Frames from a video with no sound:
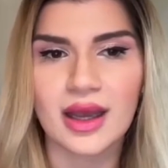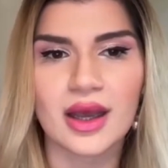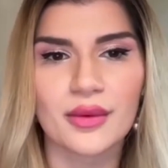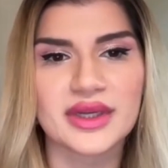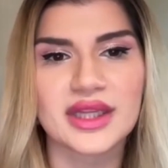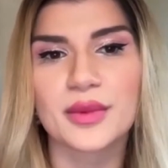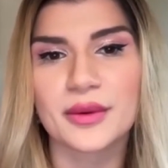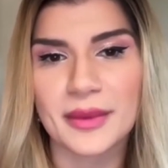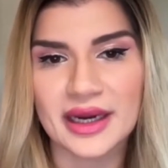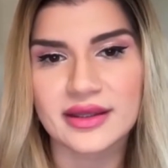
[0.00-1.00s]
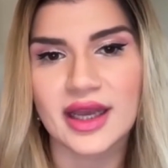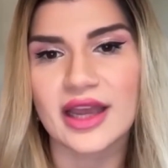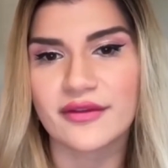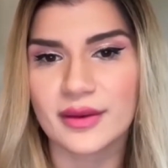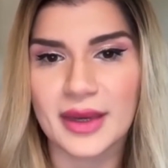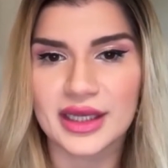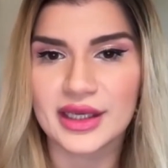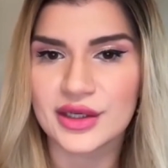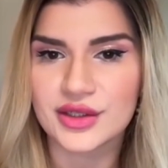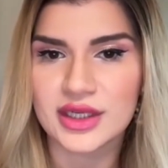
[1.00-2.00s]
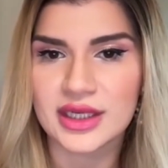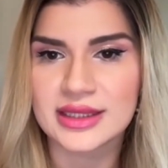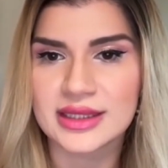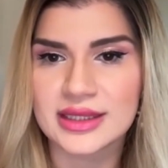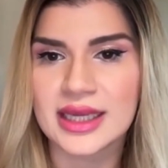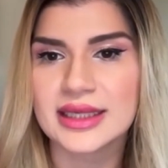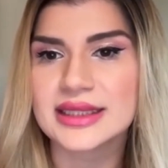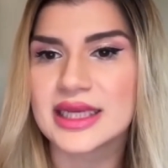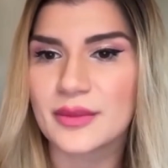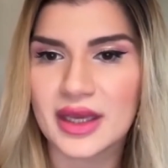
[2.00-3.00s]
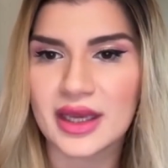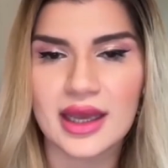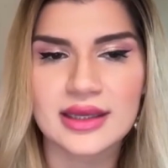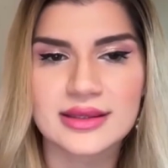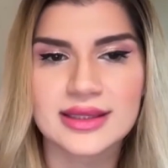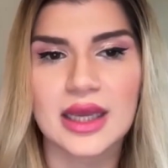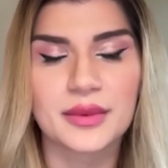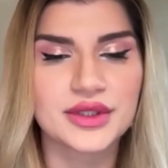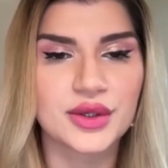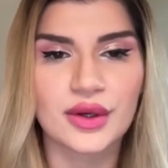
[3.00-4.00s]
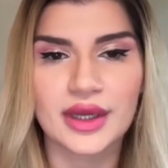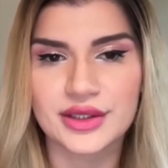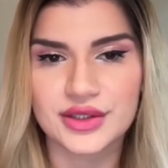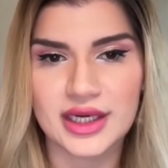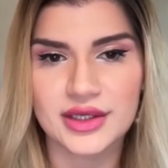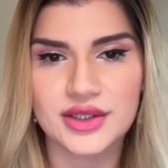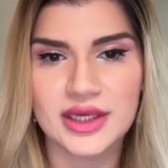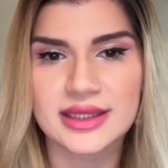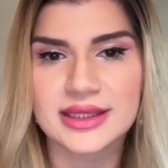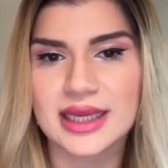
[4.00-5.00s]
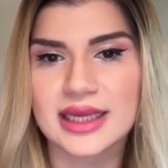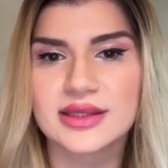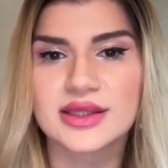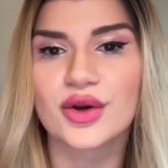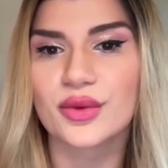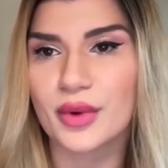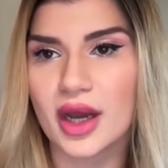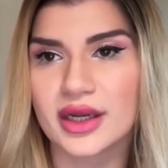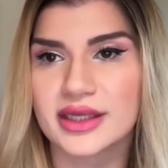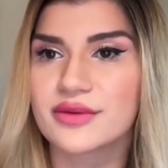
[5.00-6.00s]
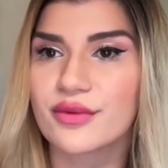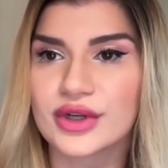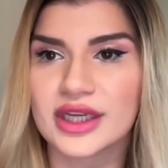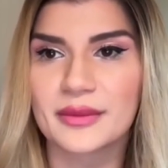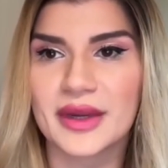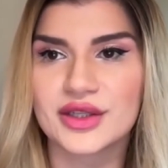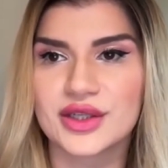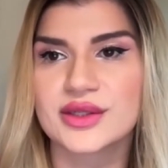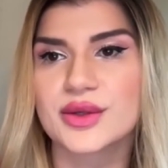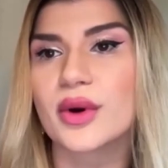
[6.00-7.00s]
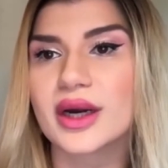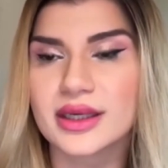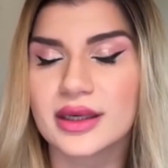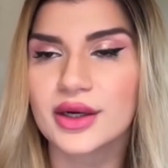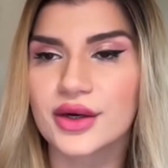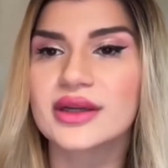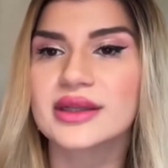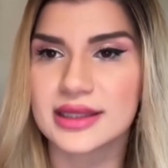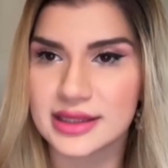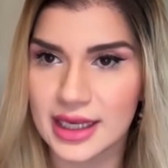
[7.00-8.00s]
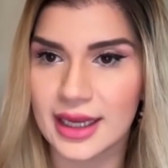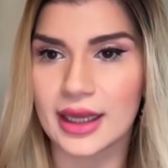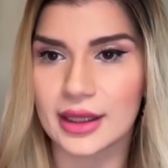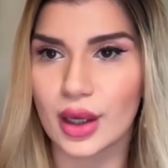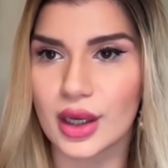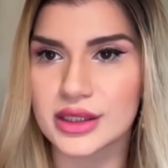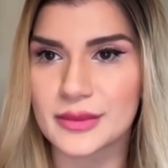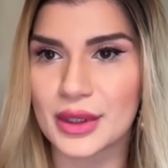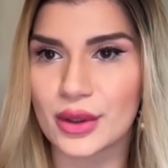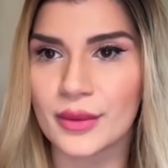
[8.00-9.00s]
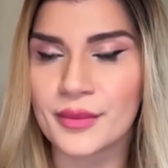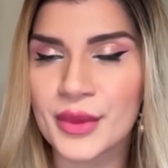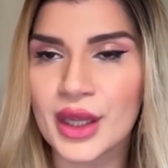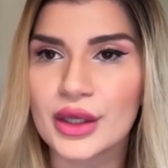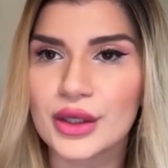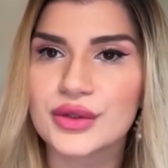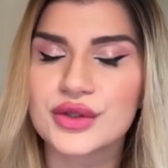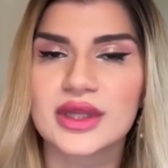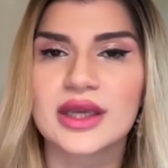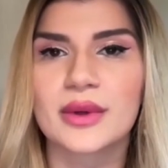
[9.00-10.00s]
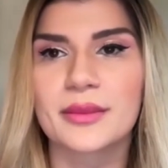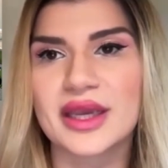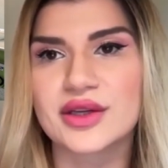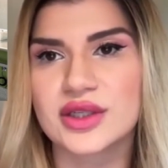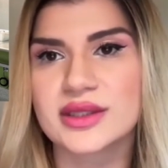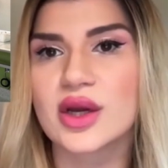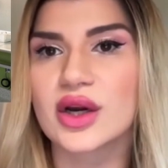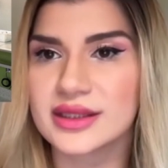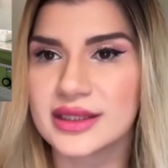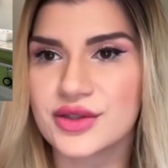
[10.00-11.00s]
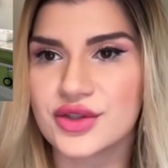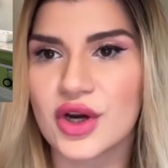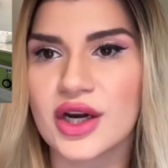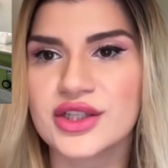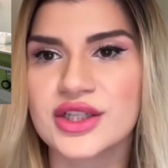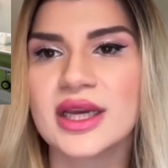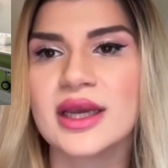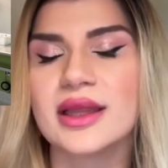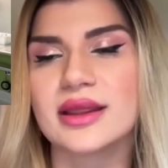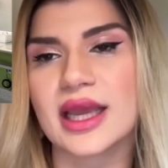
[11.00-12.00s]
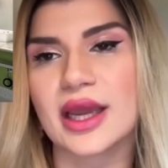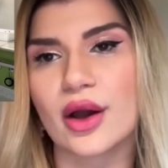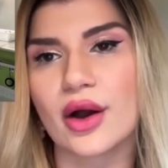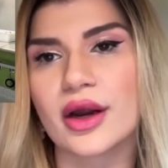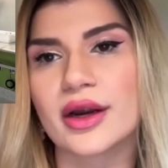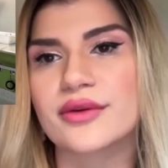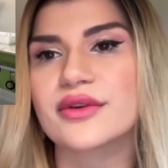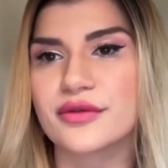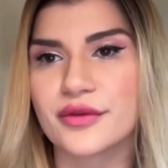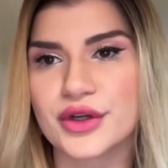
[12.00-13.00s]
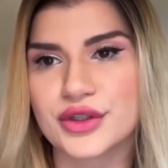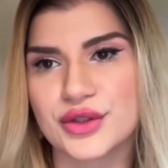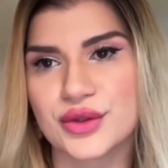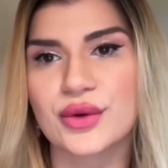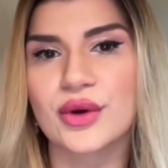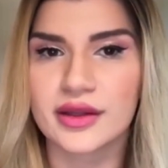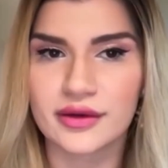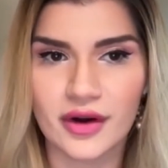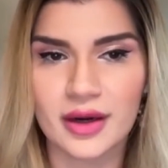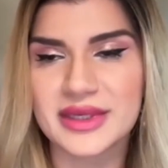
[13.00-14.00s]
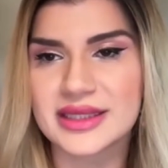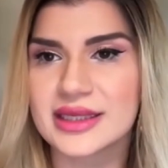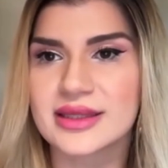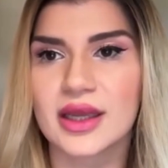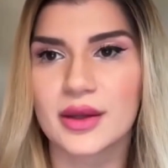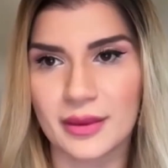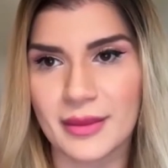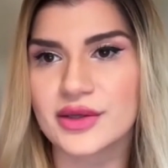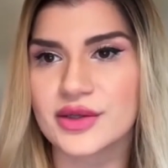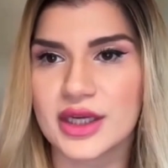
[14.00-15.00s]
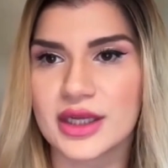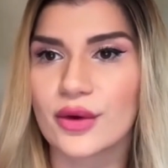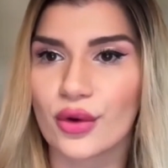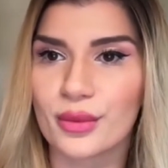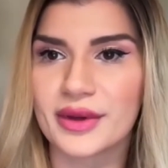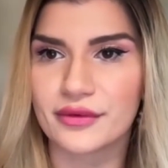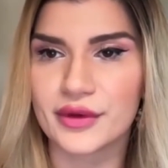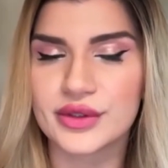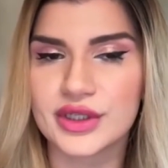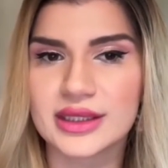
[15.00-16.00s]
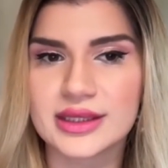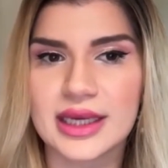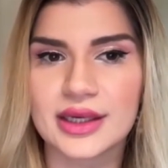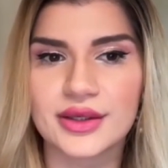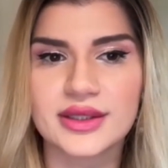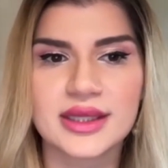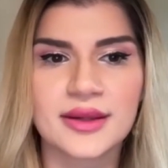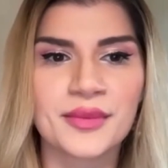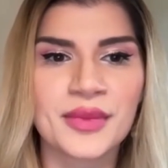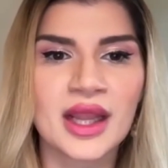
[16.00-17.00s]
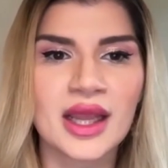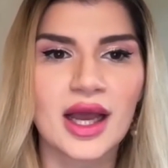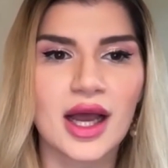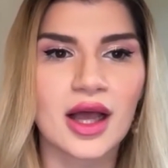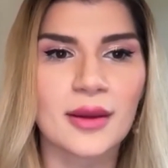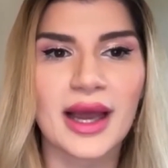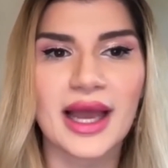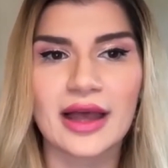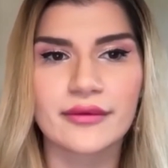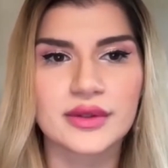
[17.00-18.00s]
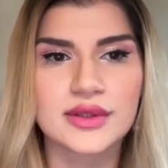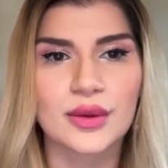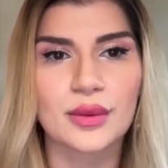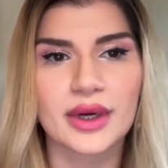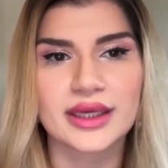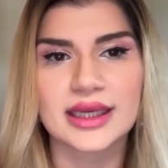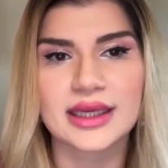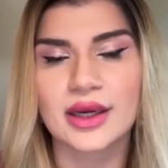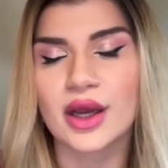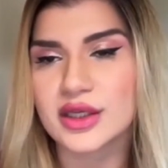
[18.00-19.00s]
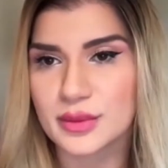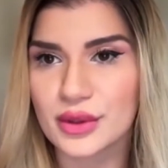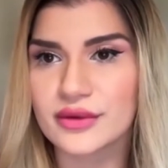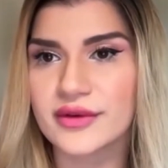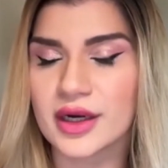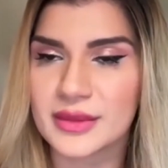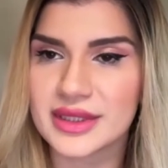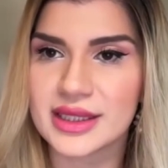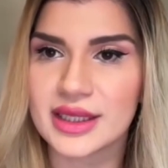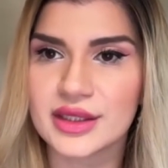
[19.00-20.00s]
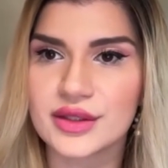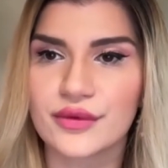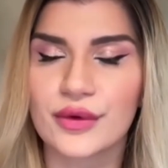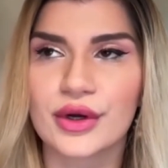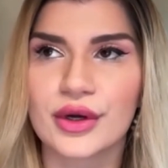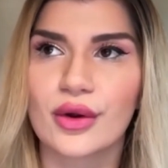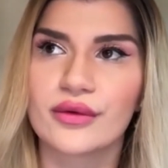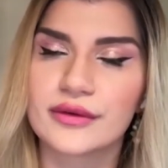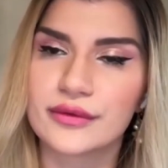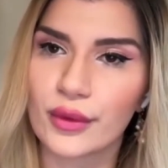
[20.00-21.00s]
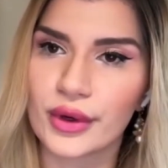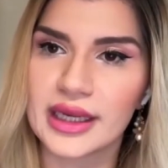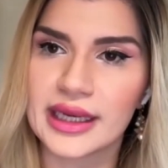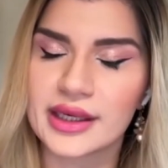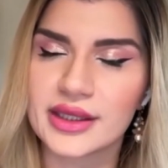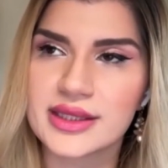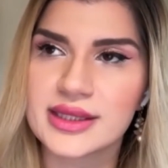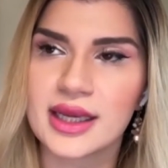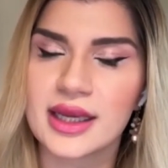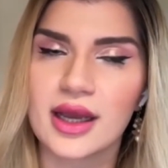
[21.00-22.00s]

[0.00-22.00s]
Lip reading: where they prepare the IV medications, TPNs, epidural injections, and steroid products for their patients who are currently staying at the hospital. Usually, when patients are discharged, they are referred to other pharmacies, like we mentioned, the home infusion centers. I have also worked in hospital pharmacies for over 4 years.